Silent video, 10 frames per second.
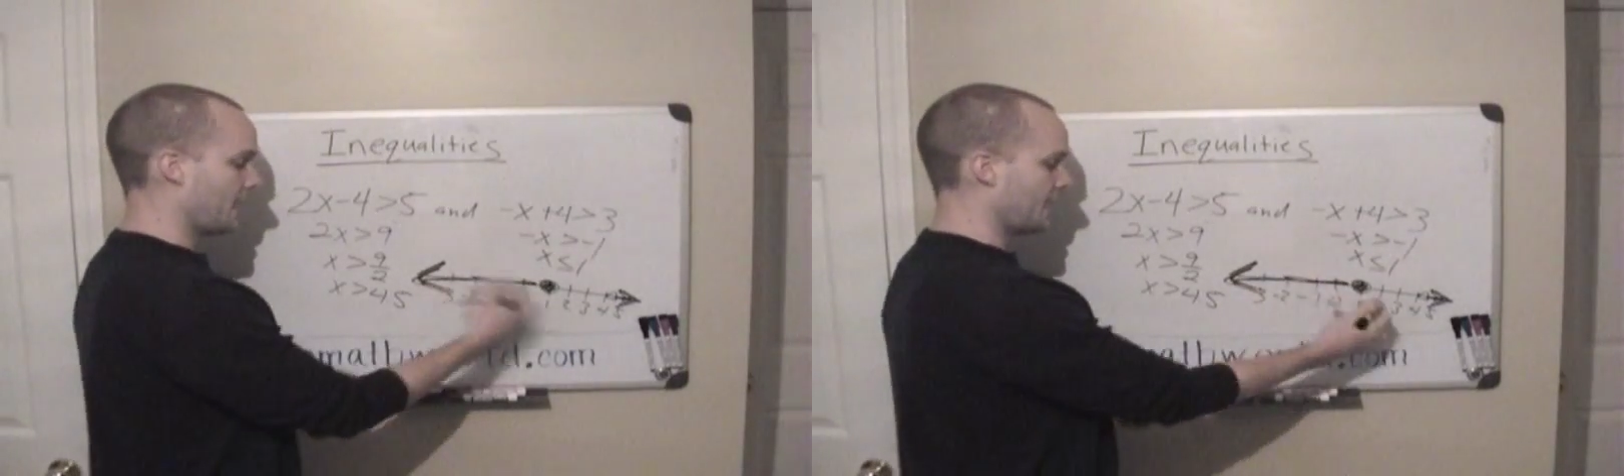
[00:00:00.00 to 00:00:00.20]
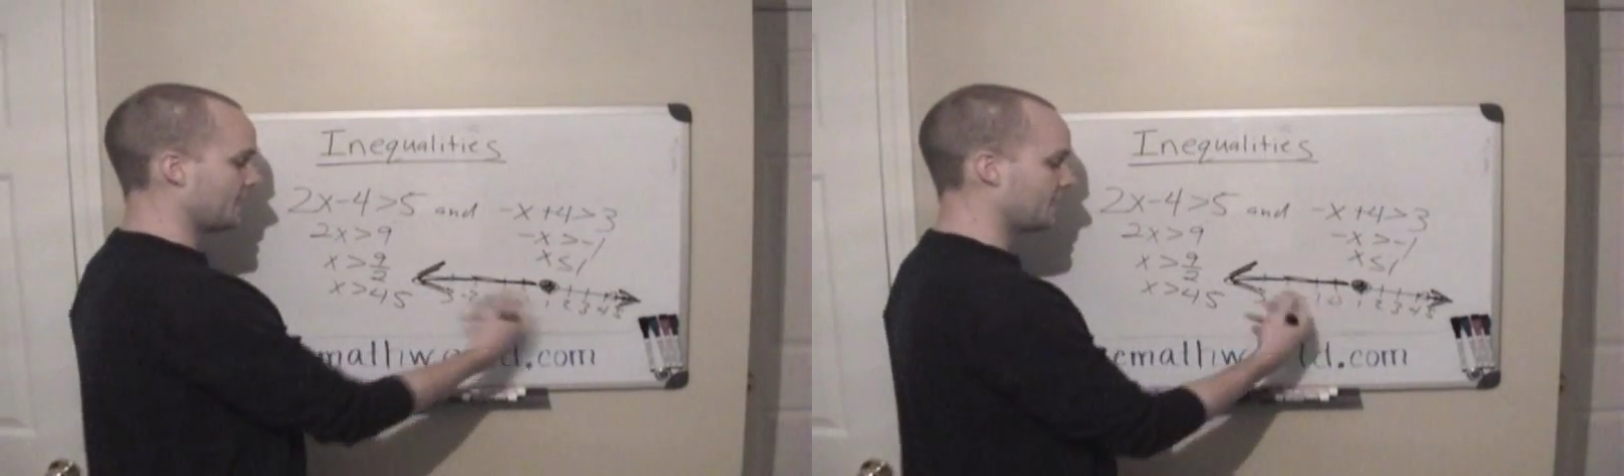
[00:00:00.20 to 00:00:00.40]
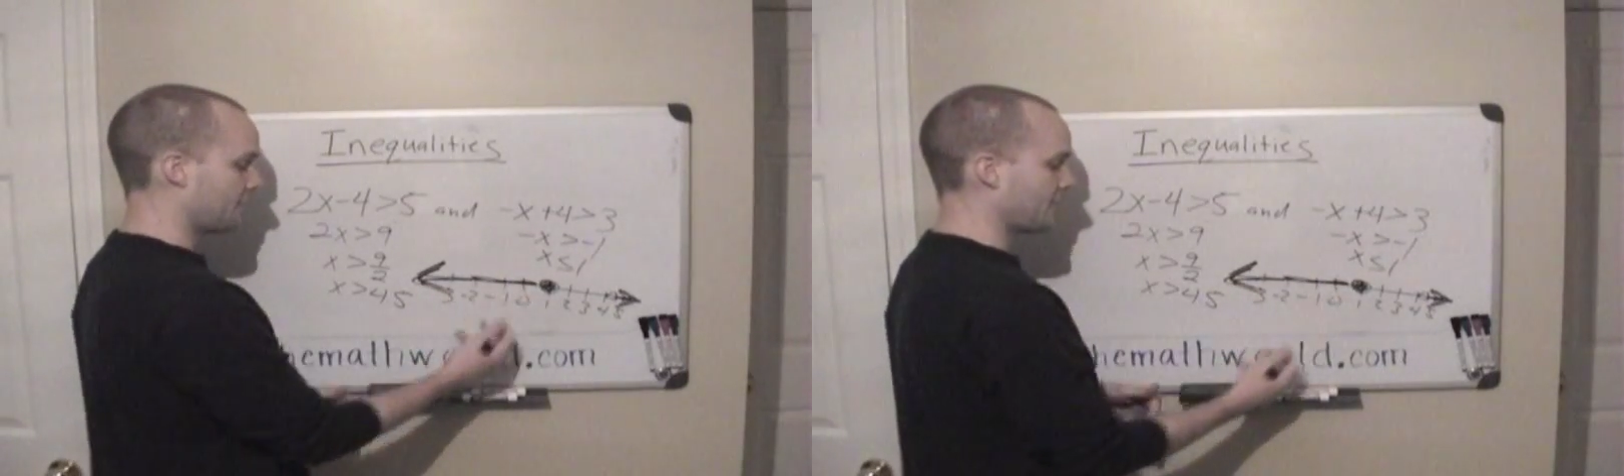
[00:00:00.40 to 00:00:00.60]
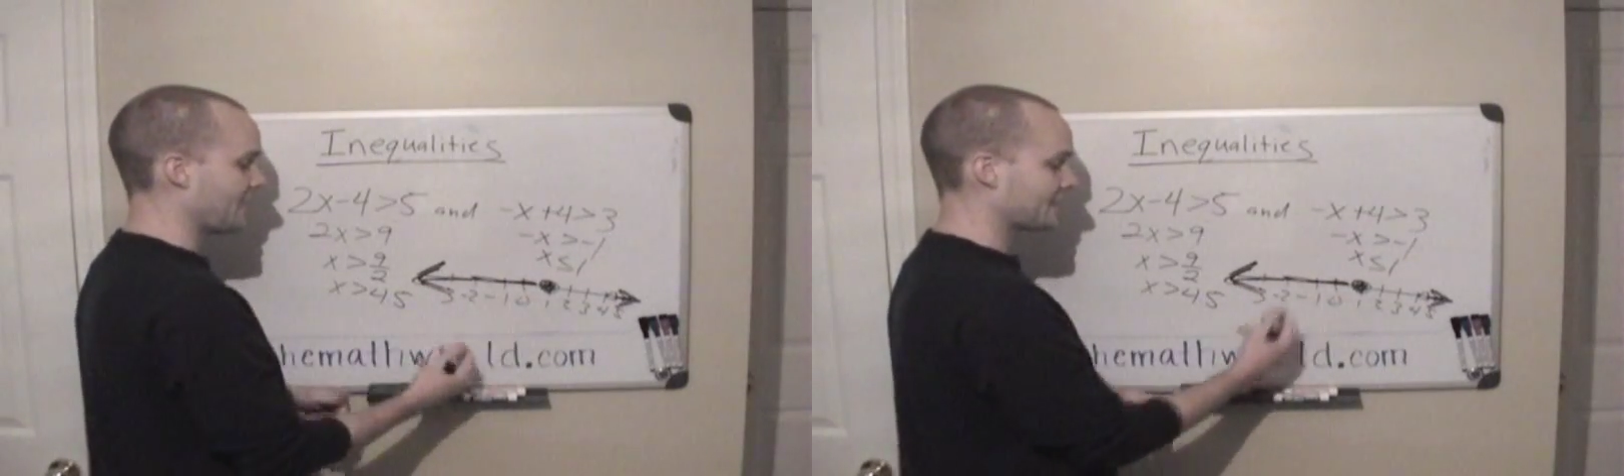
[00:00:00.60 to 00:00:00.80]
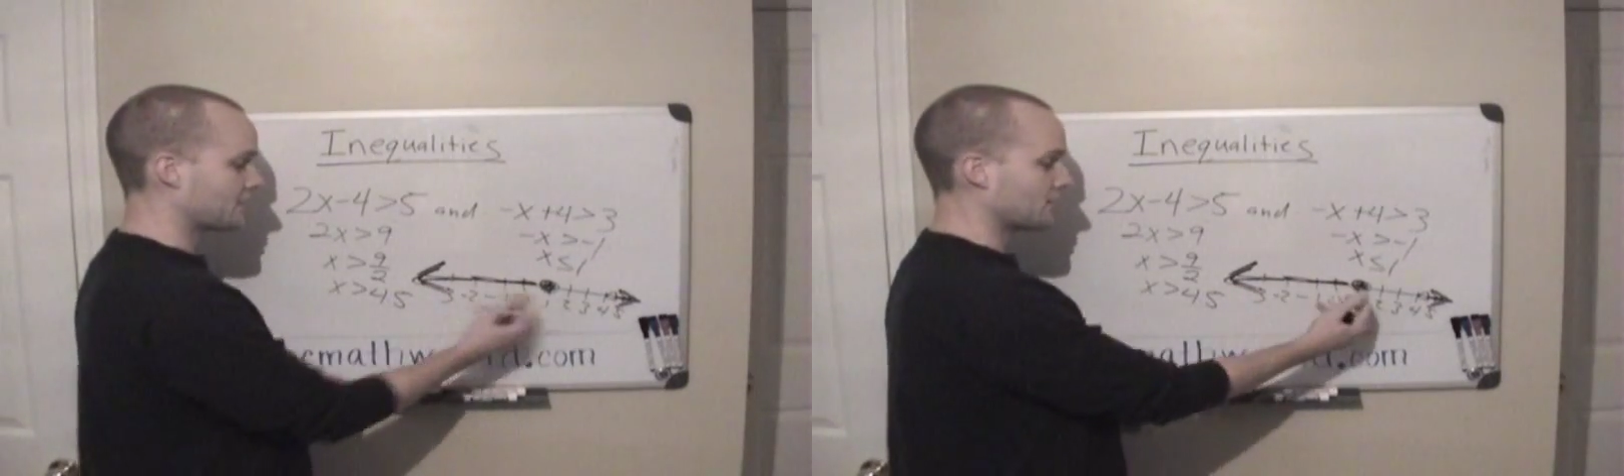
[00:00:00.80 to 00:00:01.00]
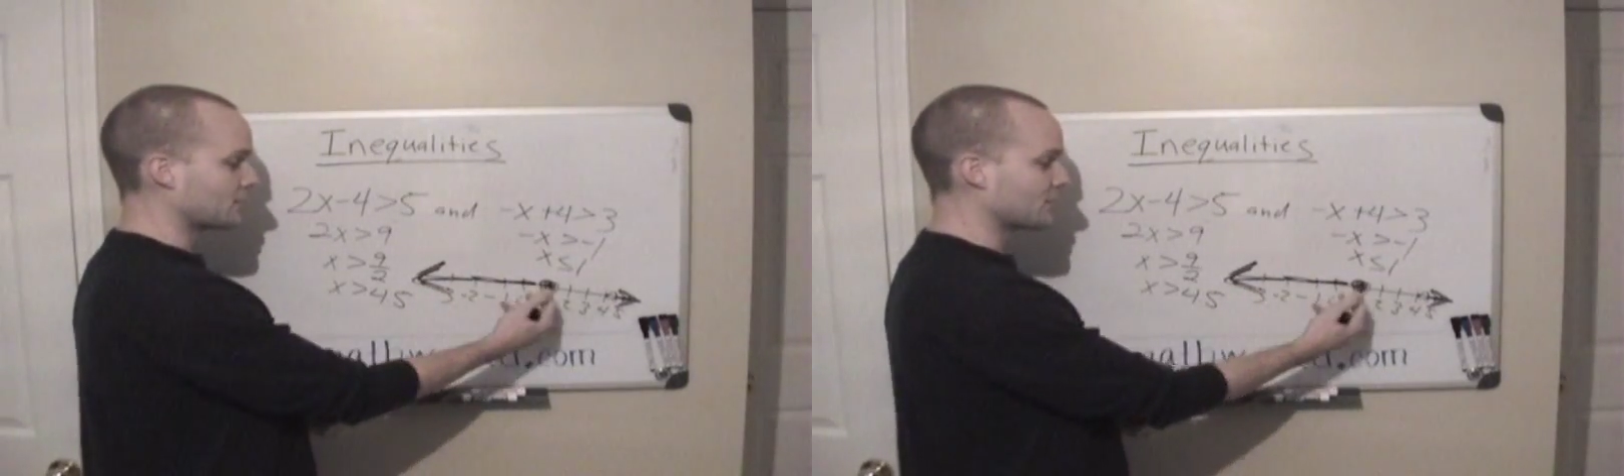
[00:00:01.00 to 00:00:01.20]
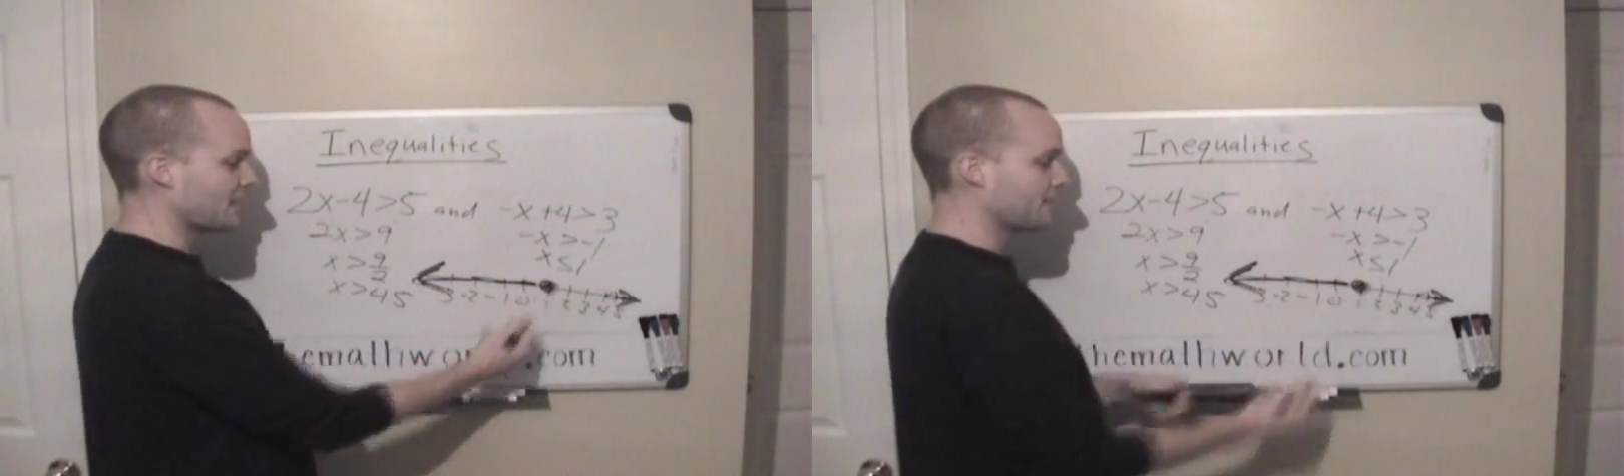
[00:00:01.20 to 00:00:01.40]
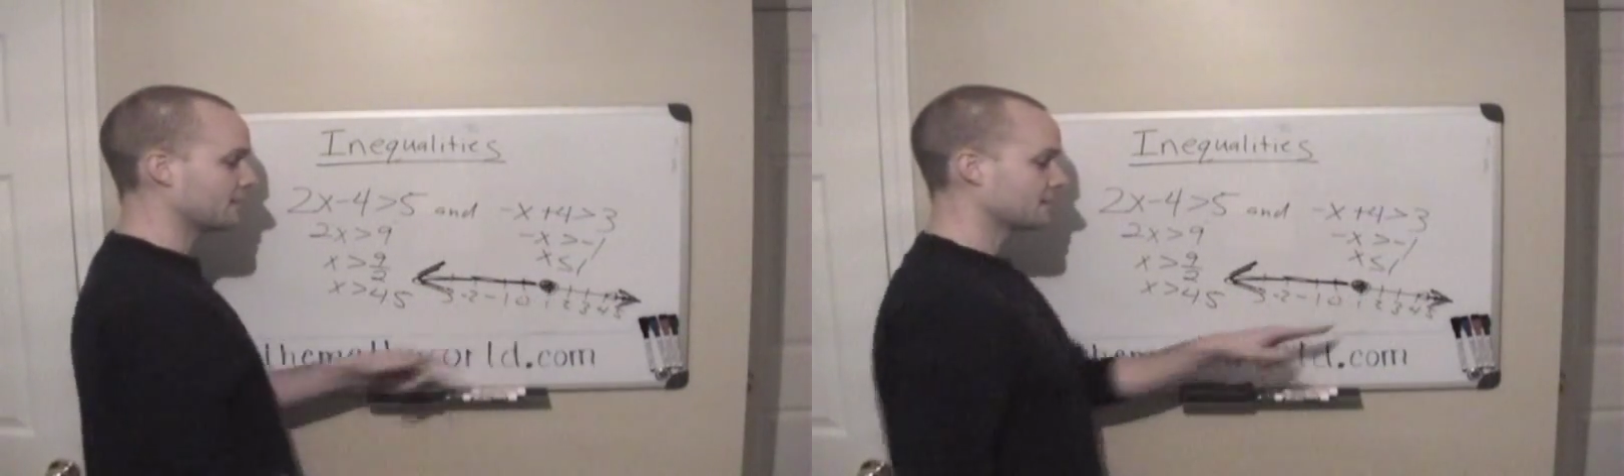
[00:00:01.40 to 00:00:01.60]
And if they ask you to
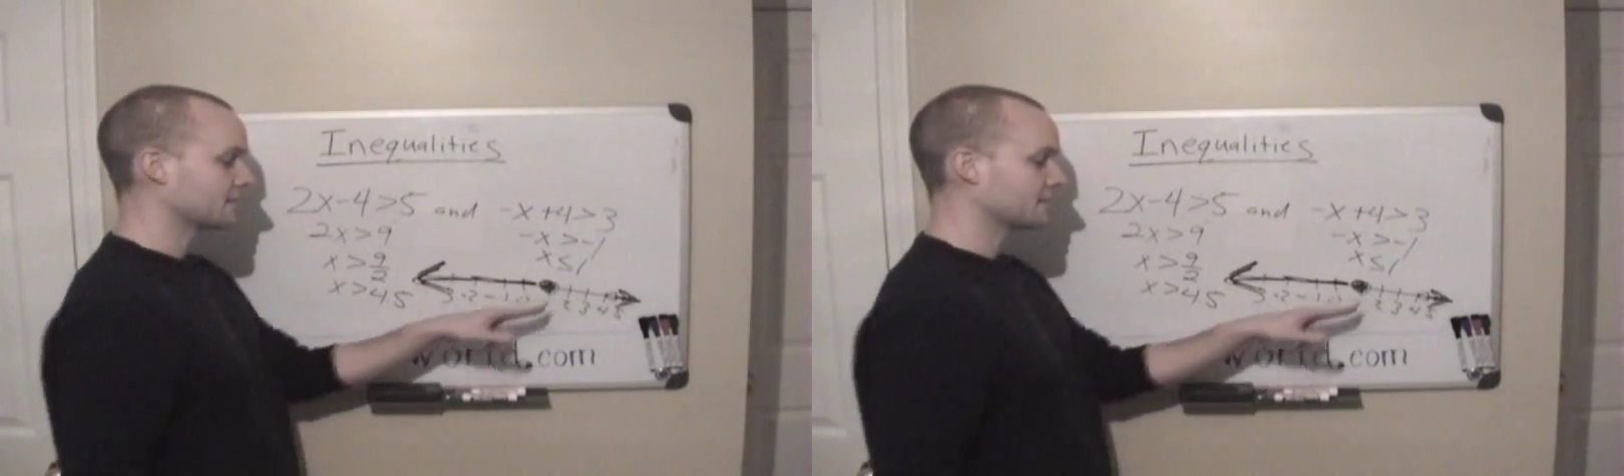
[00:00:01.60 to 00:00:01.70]
graph it,